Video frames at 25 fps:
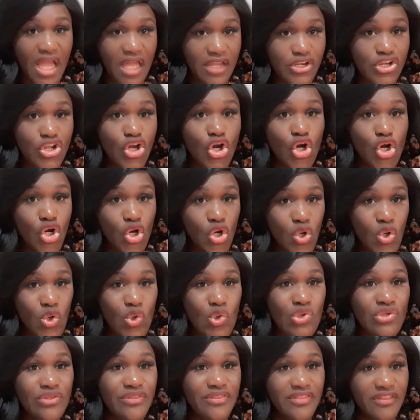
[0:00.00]

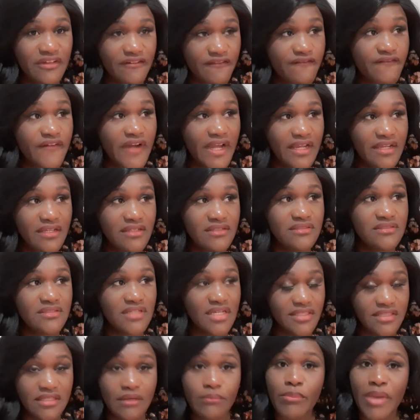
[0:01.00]
know the fight
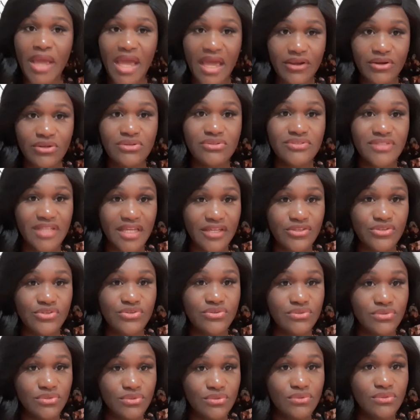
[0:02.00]
and the battle that
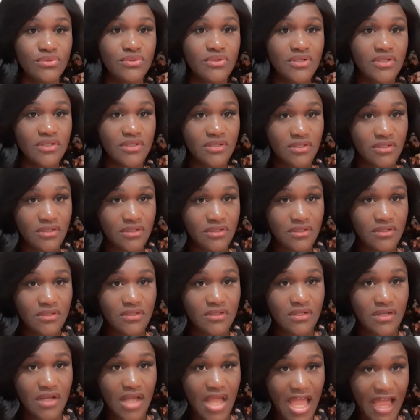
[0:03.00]
you
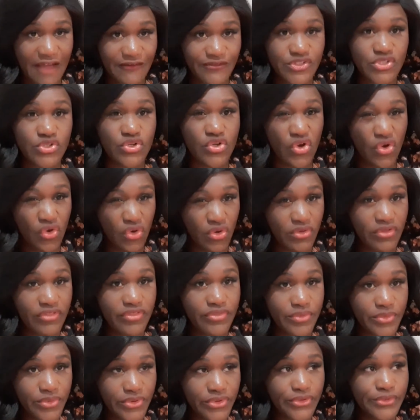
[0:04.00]
have to go
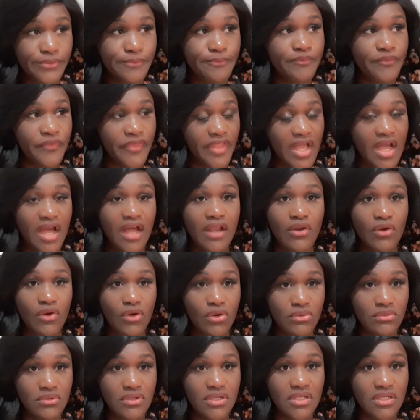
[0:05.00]
through, not
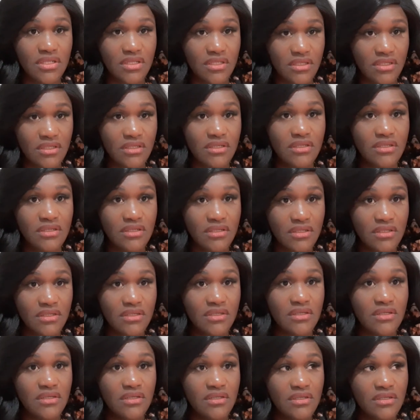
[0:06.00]
only
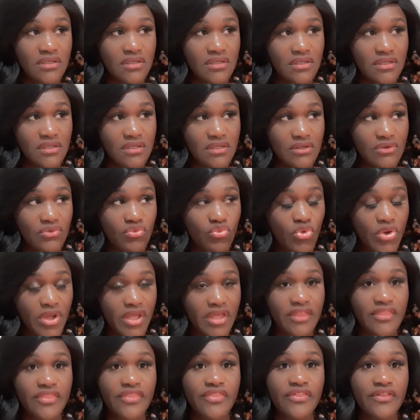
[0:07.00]

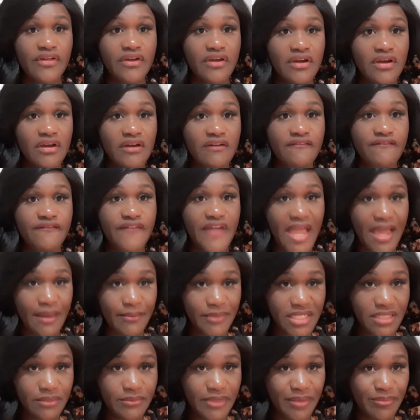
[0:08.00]
with
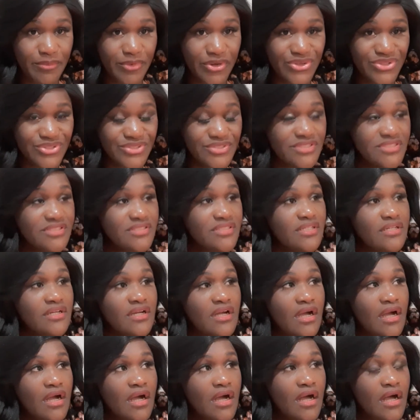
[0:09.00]
family members,
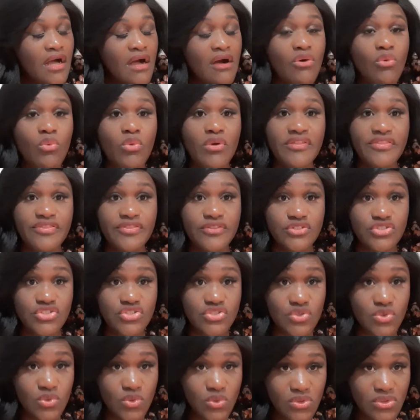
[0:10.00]
with the
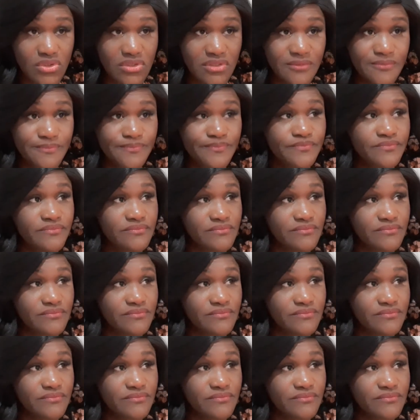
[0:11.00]
school,